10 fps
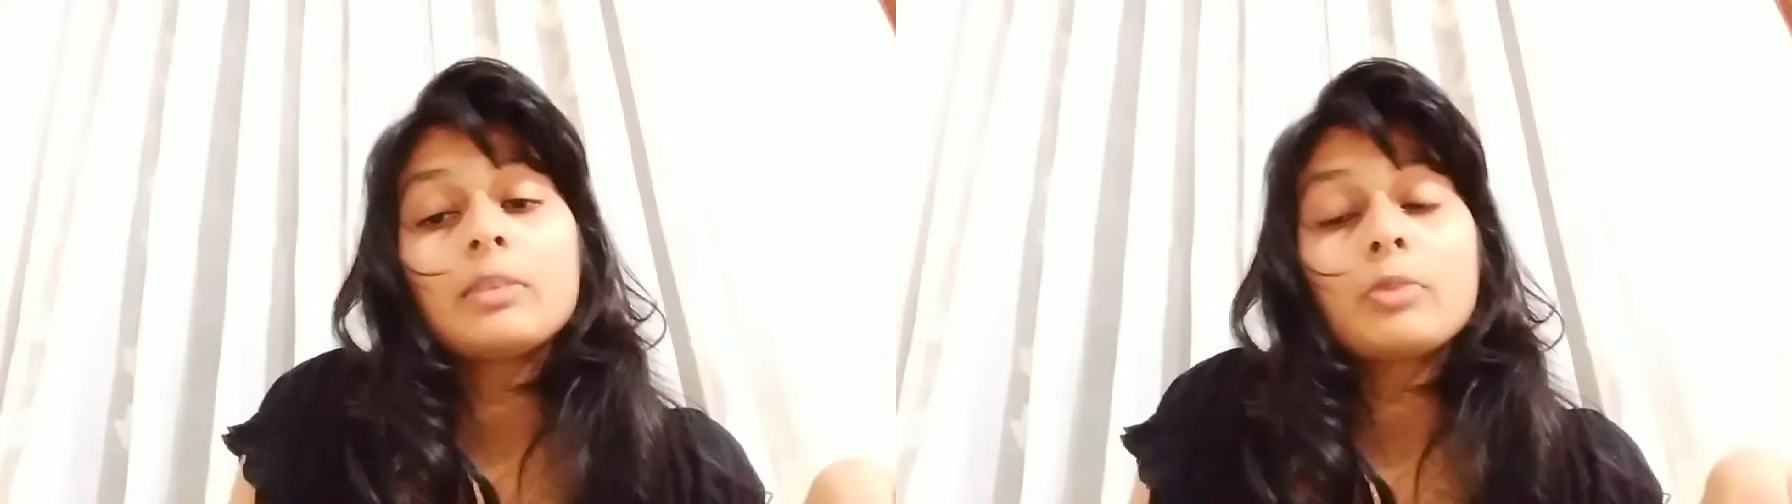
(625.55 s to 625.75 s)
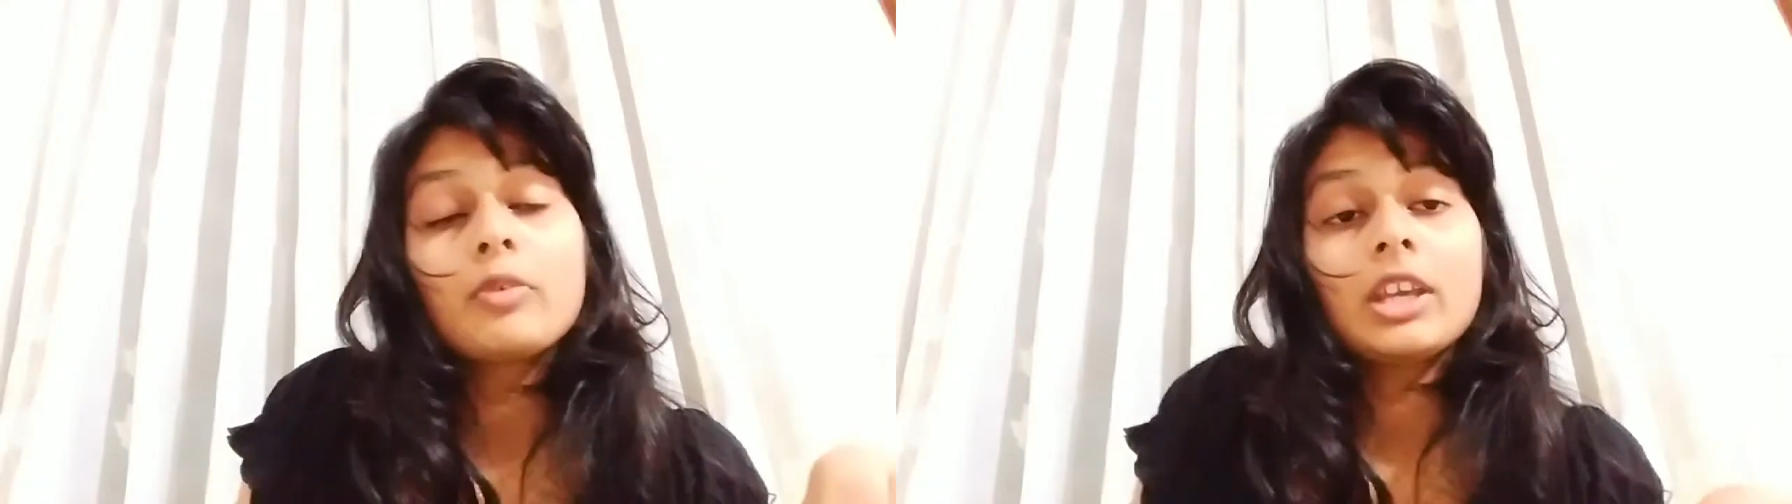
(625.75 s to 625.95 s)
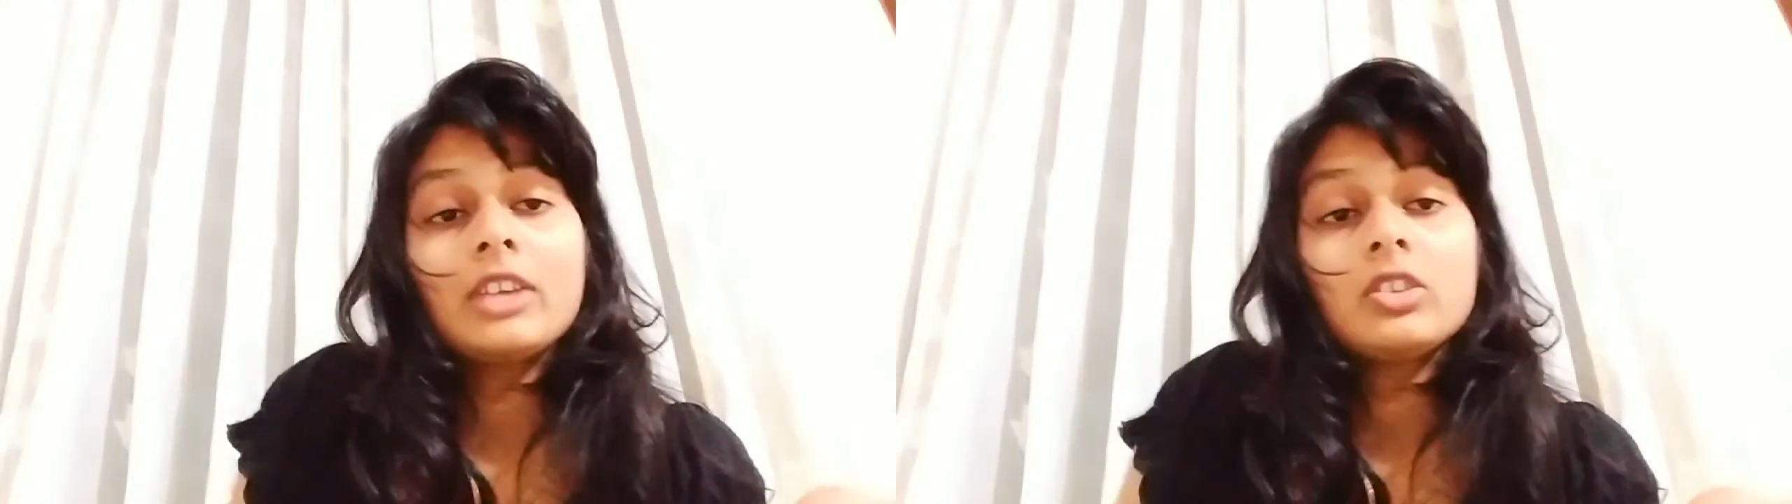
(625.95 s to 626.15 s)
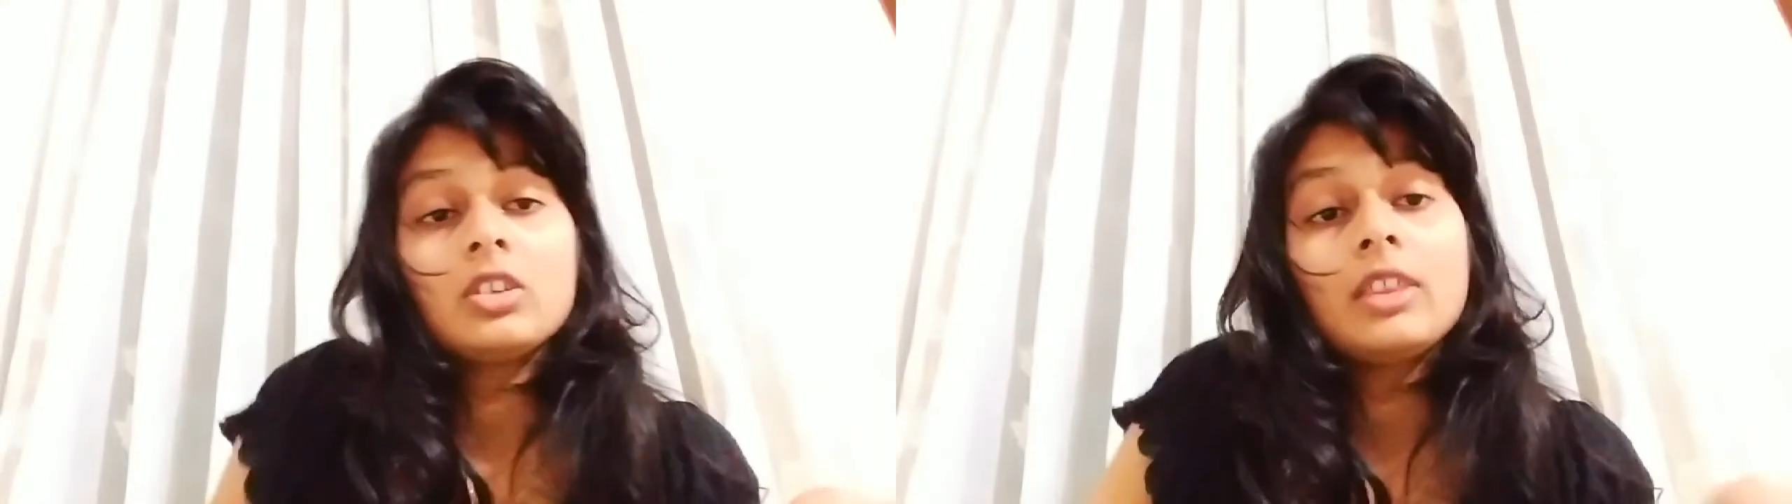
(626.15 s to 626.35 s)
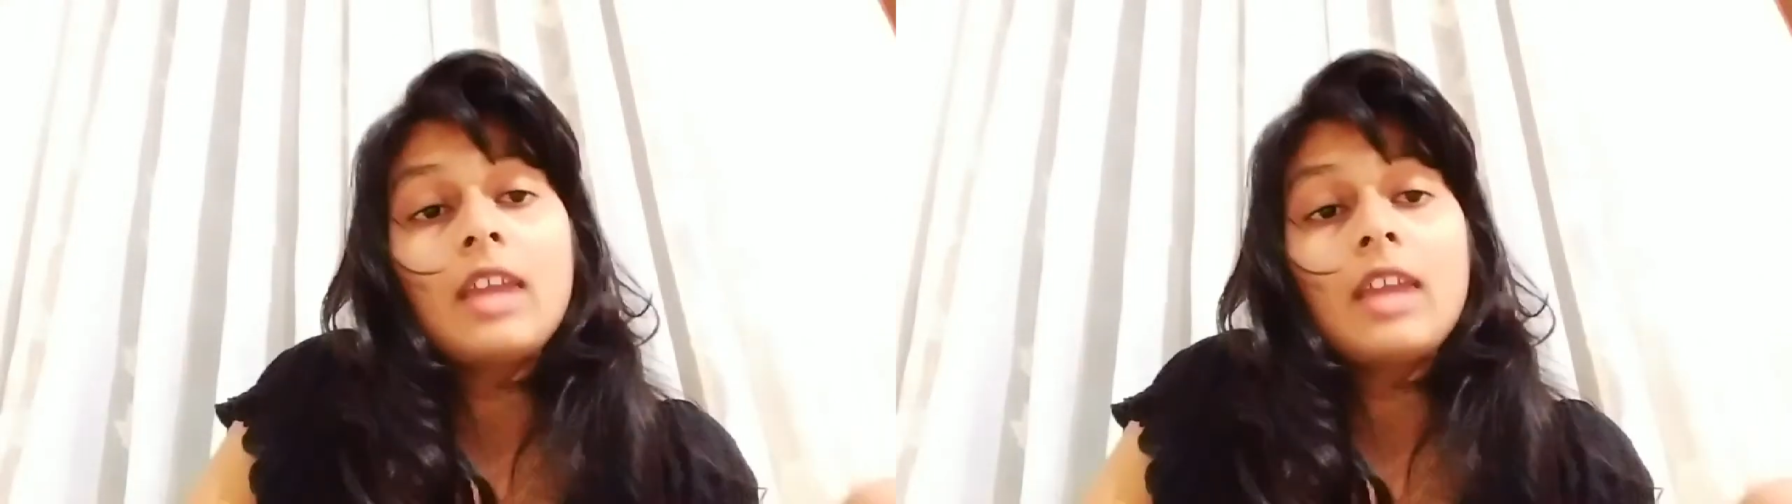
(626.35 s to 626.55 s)
the
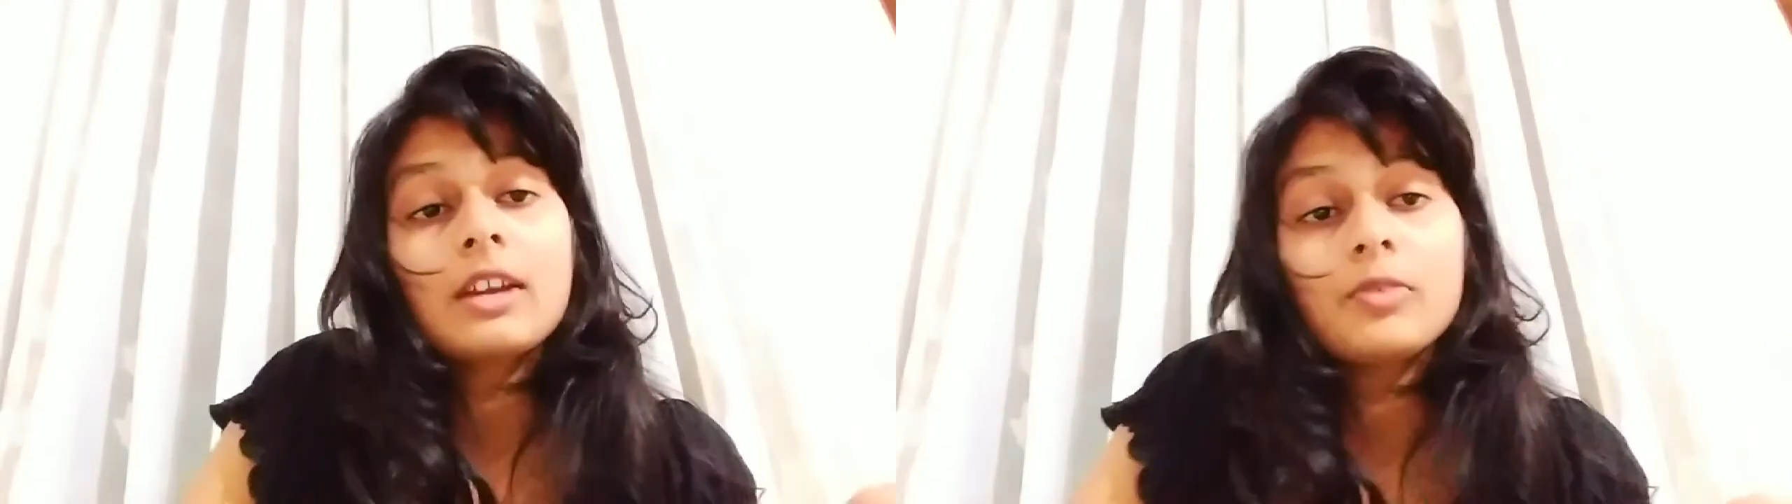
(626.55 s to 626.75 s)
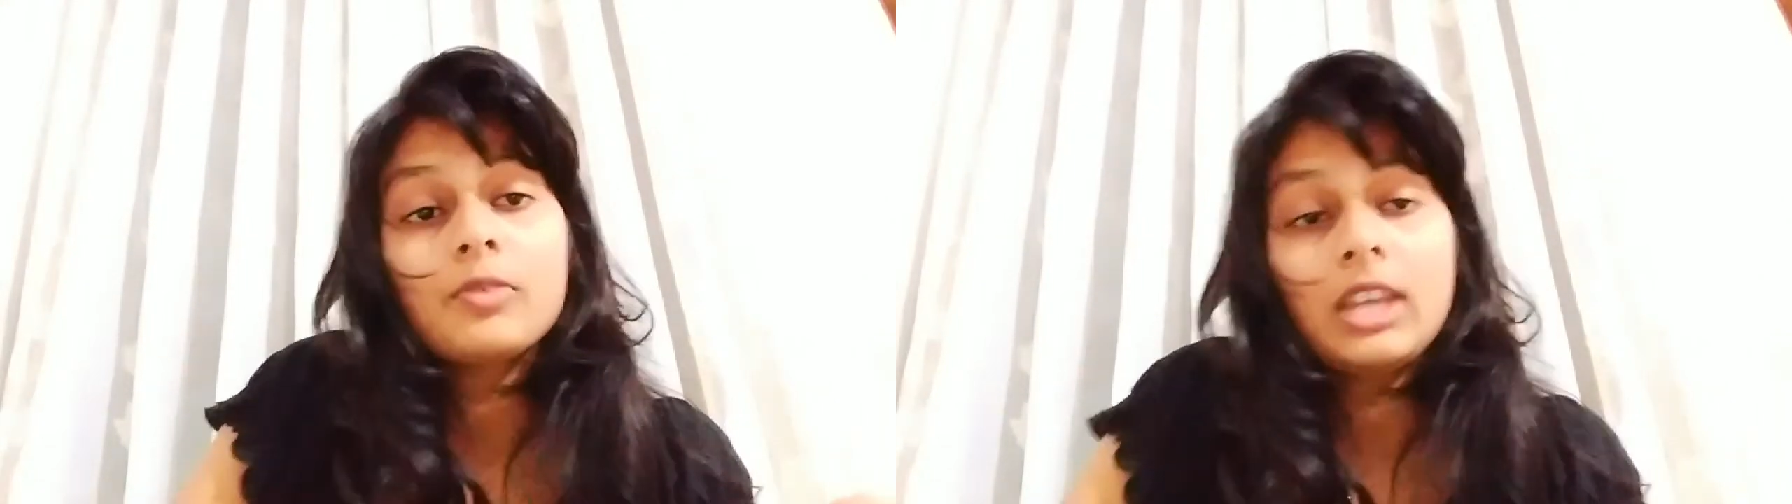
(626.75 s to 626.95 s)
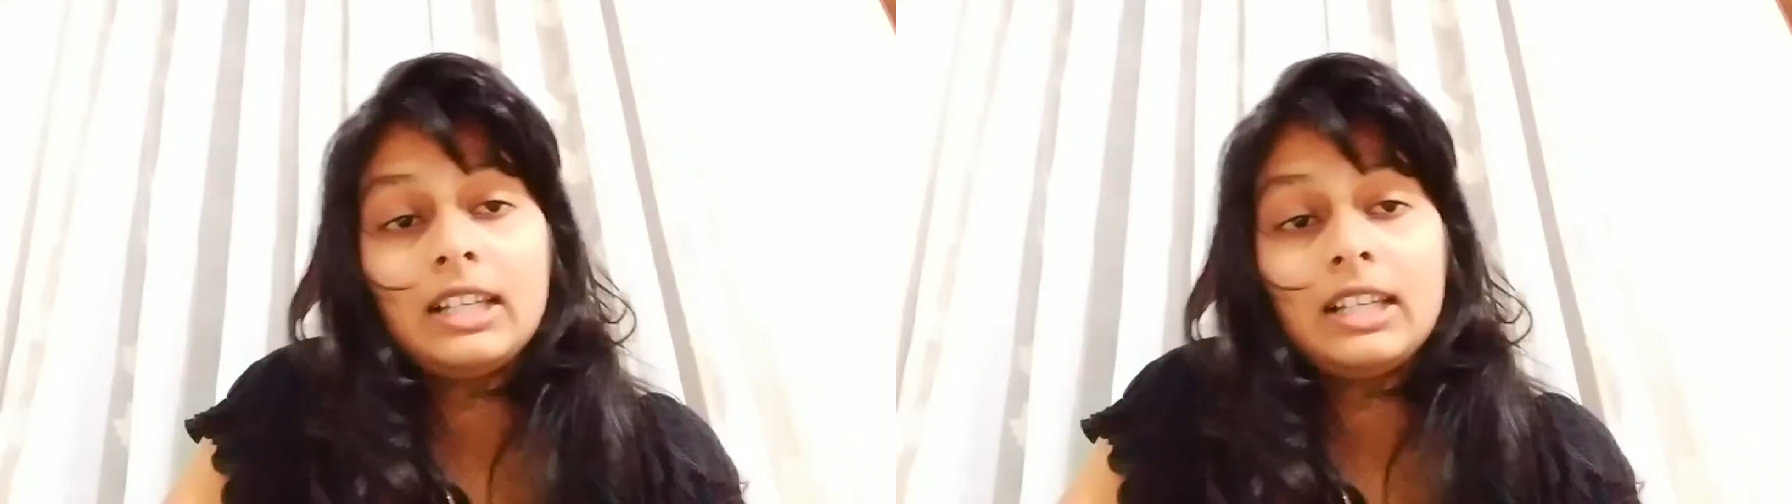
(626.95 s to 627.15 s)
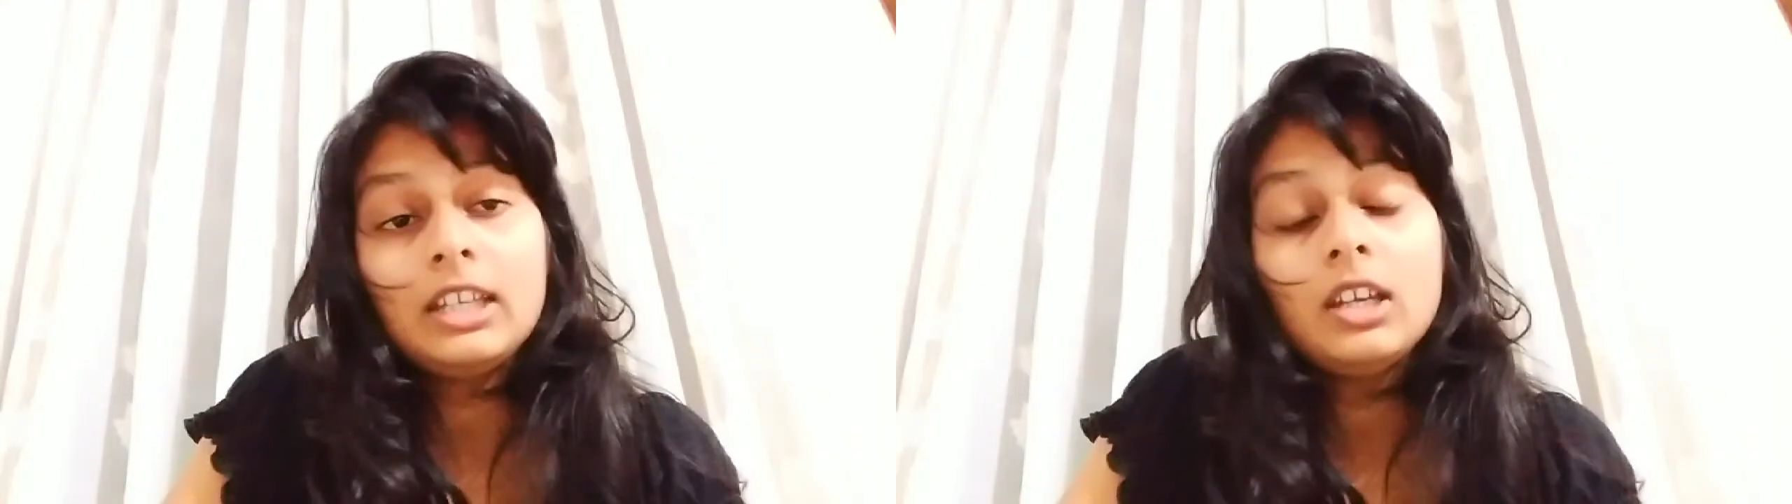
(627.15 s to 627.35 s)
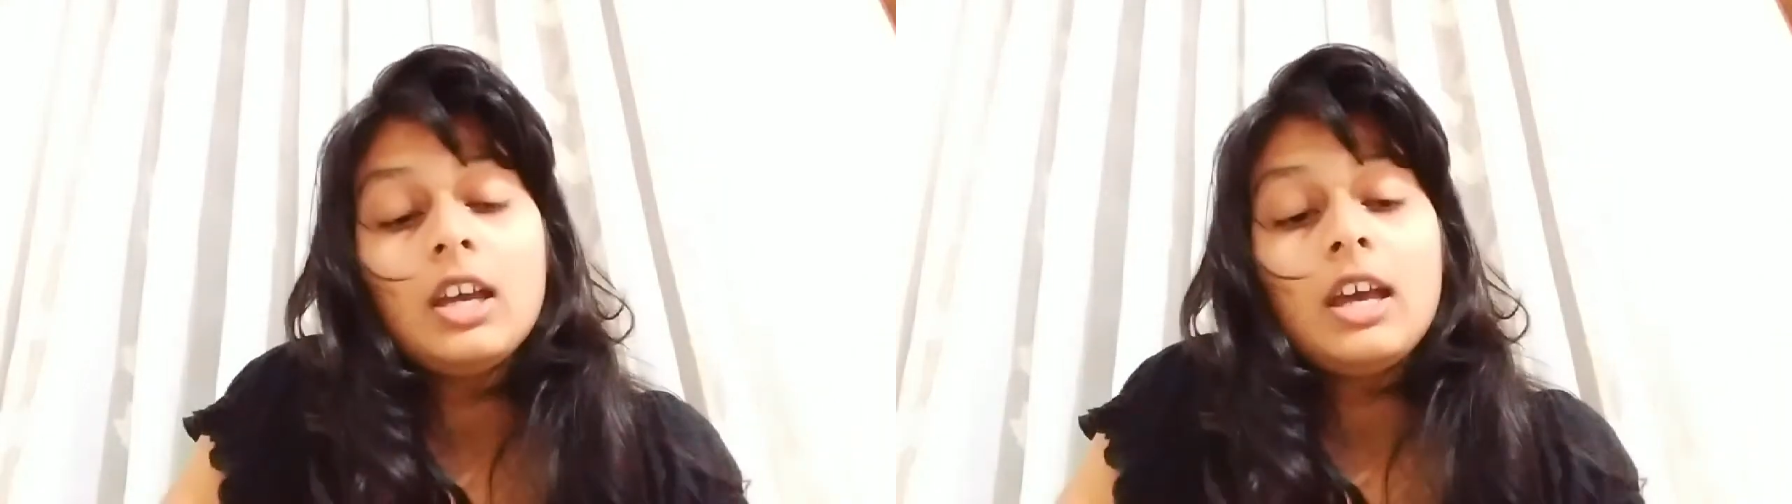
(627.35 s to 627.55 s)
provocation and the act of killing